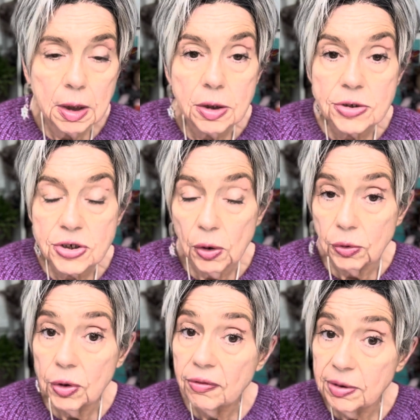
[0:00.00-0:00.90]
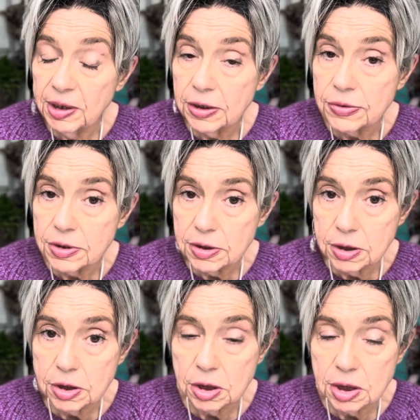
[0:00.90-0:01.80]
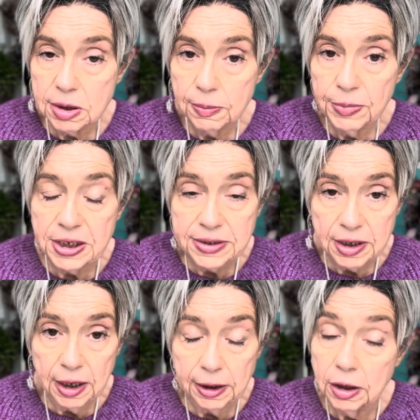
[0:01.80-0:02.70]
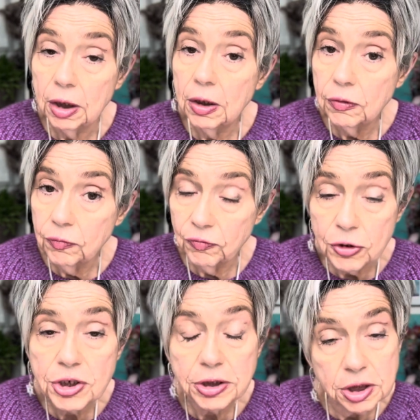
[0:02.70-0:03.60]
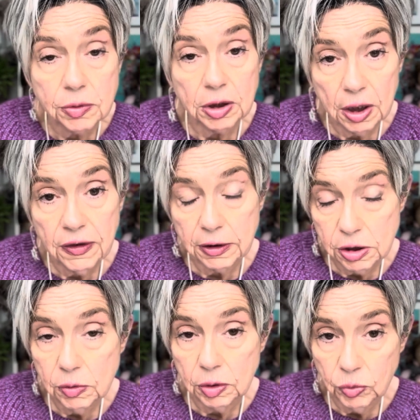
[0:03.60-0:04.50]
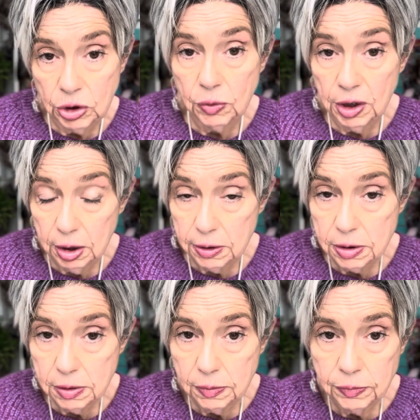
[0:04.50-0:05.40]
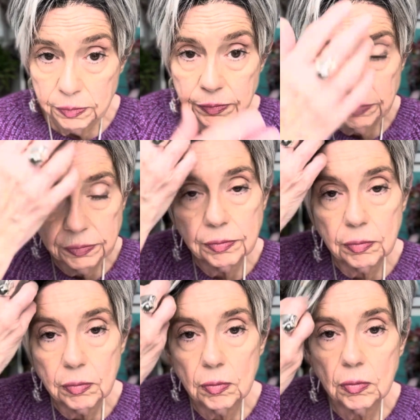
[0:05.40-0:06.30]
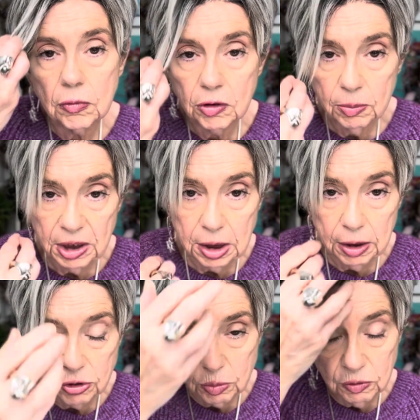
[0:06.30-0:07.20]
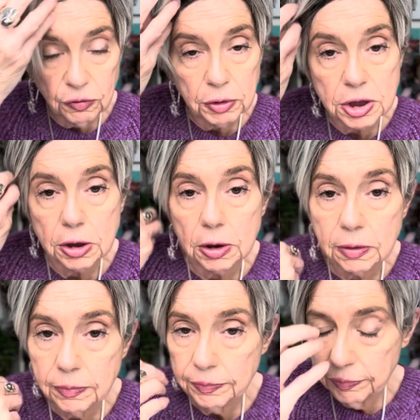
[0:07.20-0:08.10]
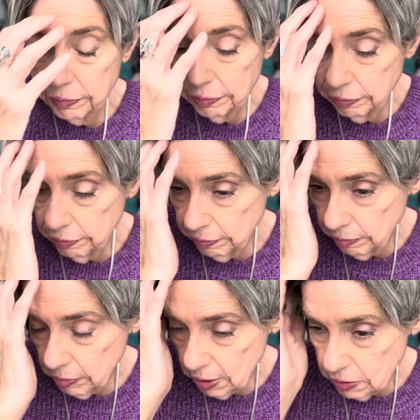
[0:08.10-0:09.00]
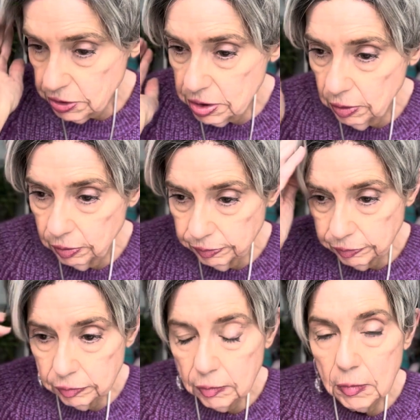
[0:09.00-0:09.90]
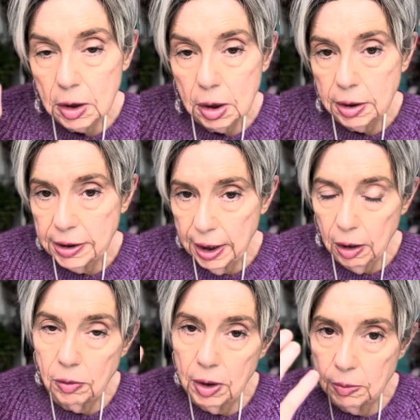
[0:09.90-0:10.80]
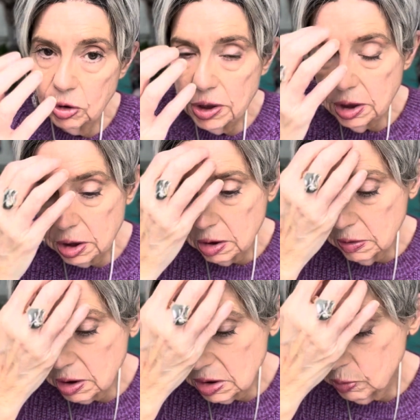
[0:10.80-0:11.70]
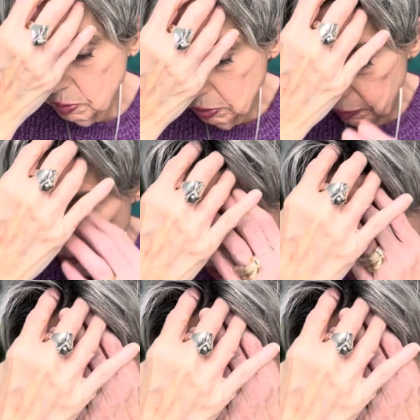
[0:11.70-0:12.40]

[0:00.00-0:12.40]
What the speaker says: So you have to make those decisions based on virtually doing nothing to it when you get it to make it eligible for return. So now I'm going to do the swoop over thing